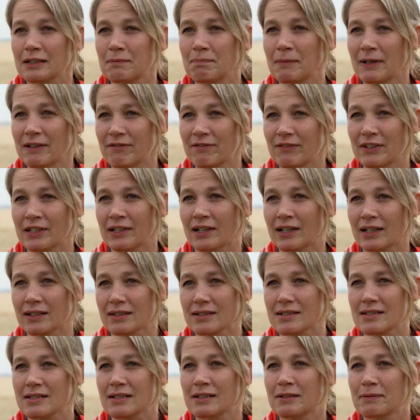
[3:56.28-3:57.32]
and
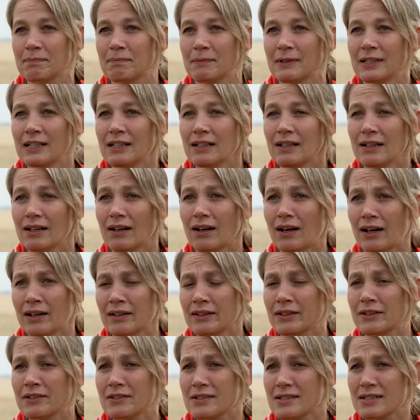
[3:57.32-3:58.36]
mefenoxam
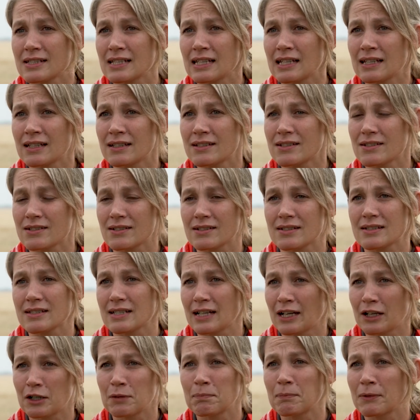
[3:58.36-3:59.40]
on those seeds just to
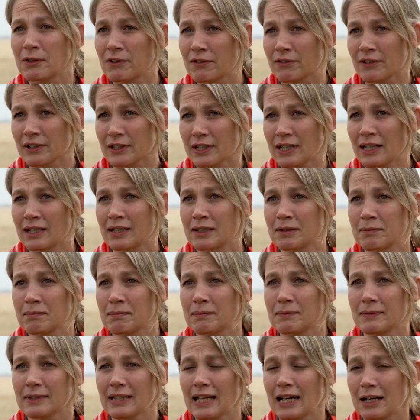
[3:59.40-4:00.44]
help
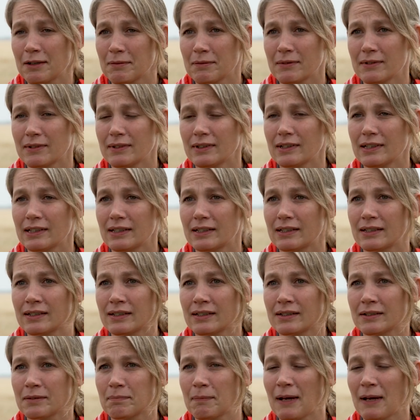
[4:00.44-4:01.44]
overcome the